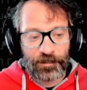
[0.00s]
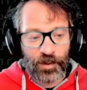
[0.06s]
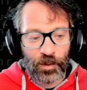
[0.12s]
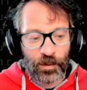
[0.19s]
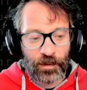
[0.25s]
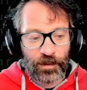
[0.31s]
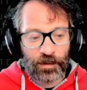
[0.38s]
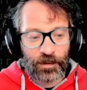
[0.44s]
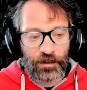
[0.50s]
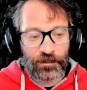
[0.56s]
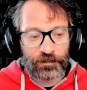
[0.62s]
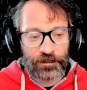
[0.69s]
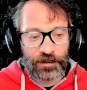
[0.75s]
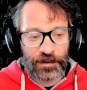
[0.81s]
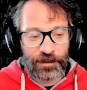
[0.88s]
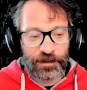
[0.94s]
Kuala
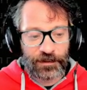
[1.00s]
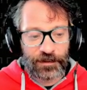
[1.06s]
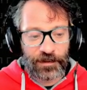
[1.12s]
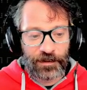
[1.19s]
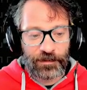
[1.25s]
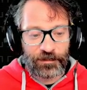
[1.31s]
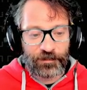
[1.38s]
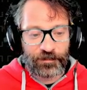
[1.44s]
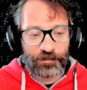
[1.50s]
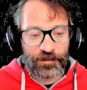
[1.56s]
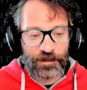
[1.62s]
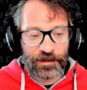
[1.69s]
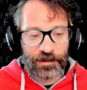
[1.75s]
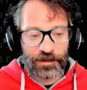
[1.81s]
3,